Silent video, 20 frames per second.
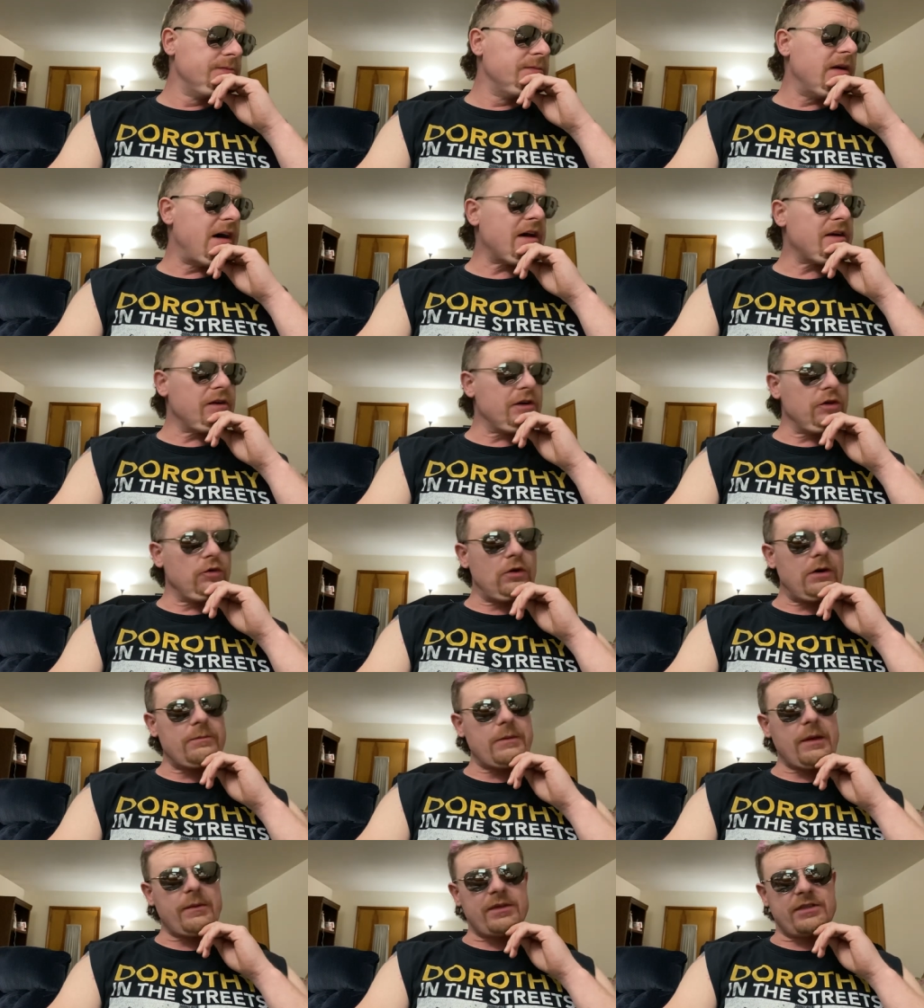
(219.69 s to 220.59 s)
I don't know
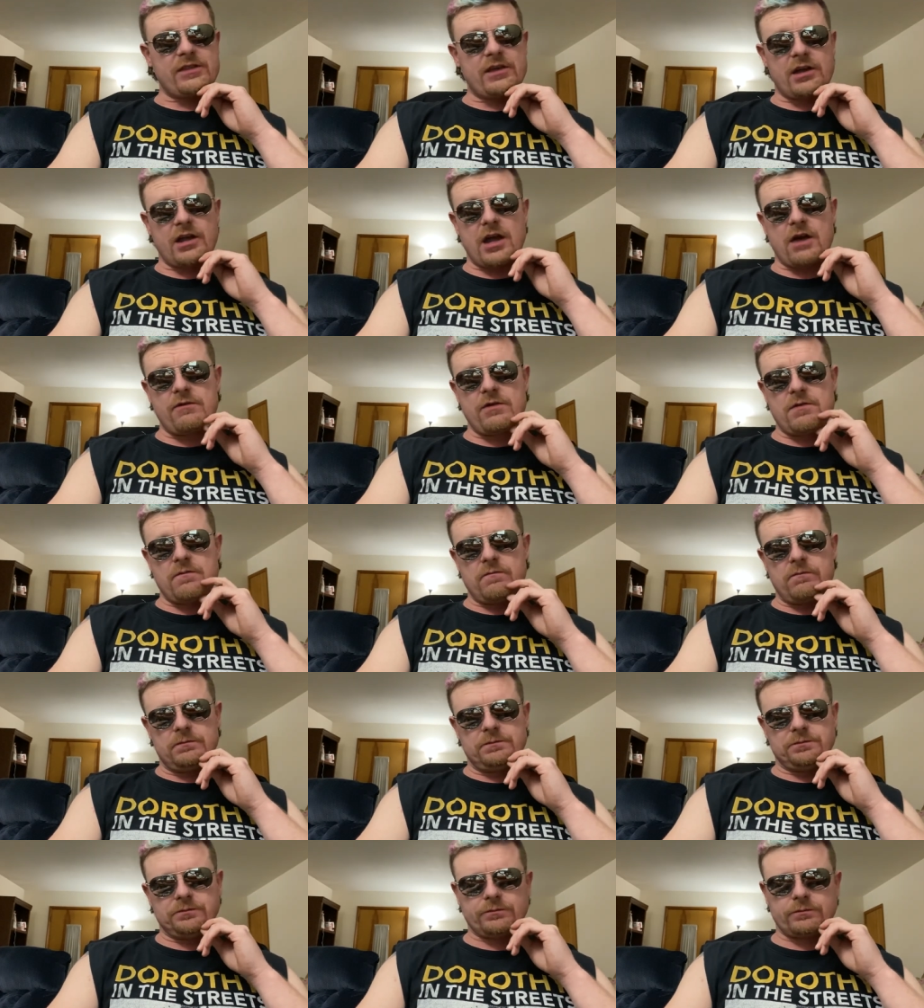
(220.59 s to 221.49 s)
what made me think of it,
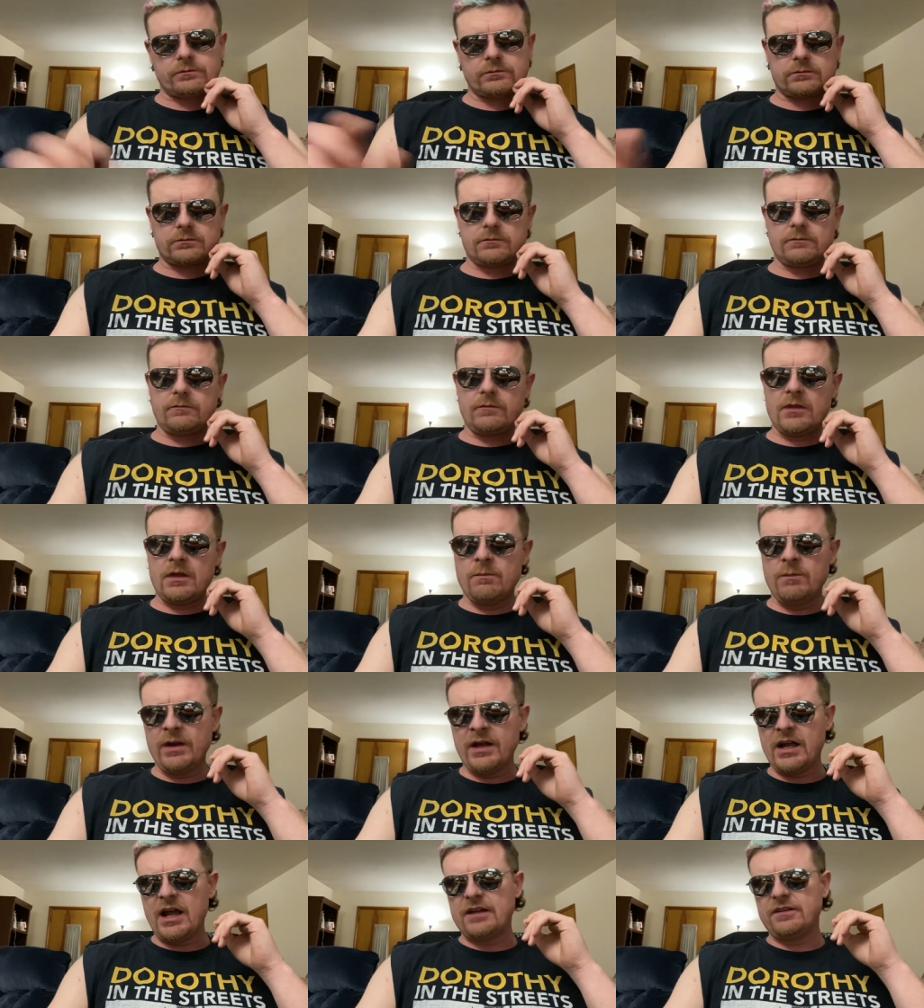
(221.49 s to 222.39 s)

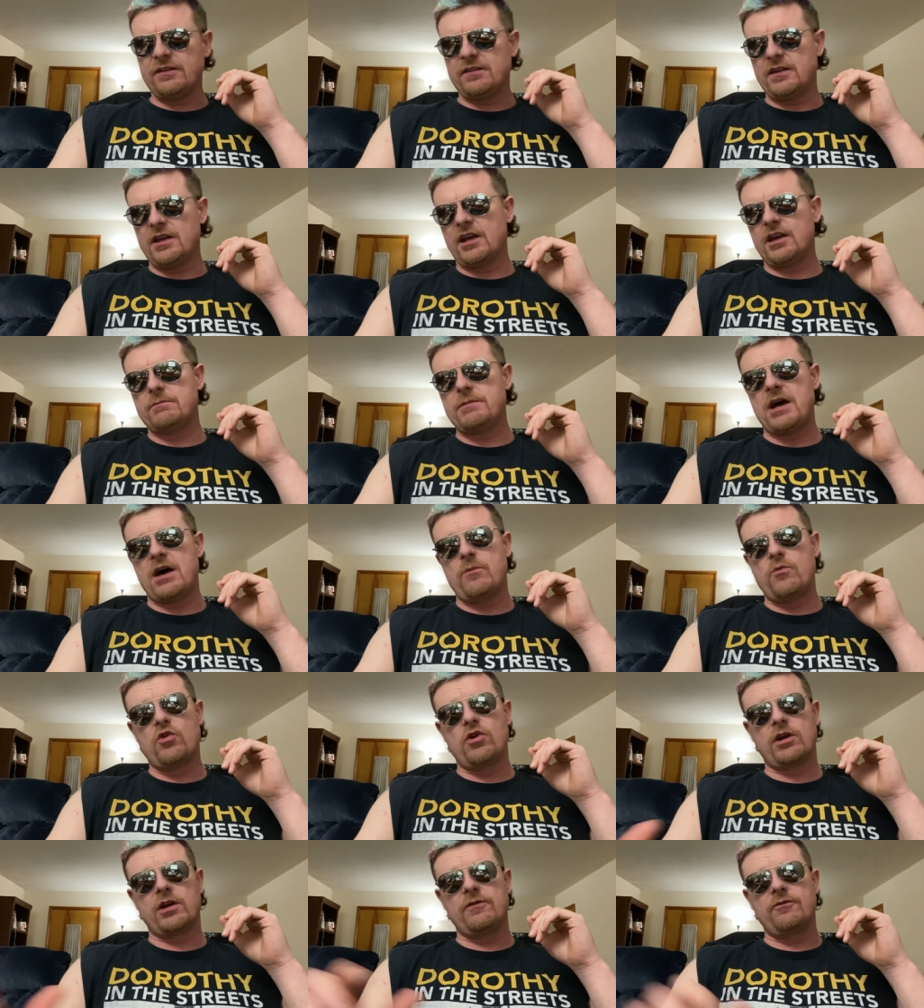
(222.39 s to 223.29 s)
but I got to thinking about
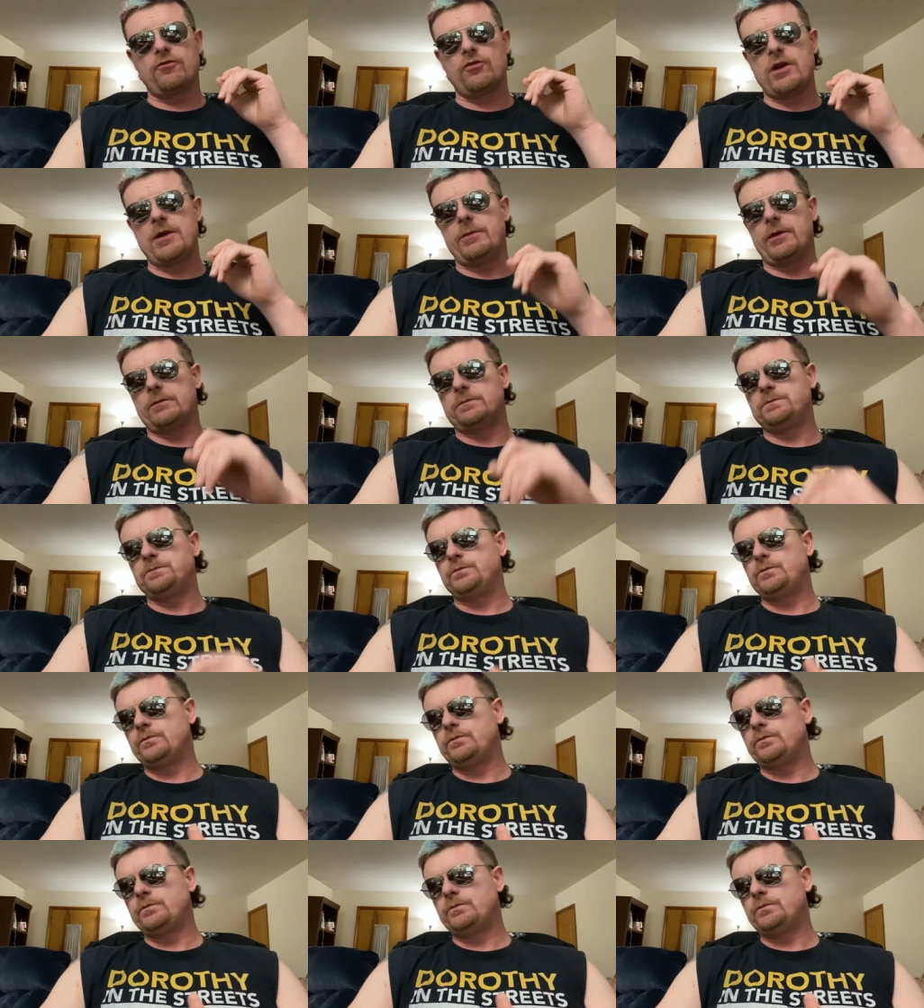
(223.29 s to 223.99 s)
Morgan Freeman.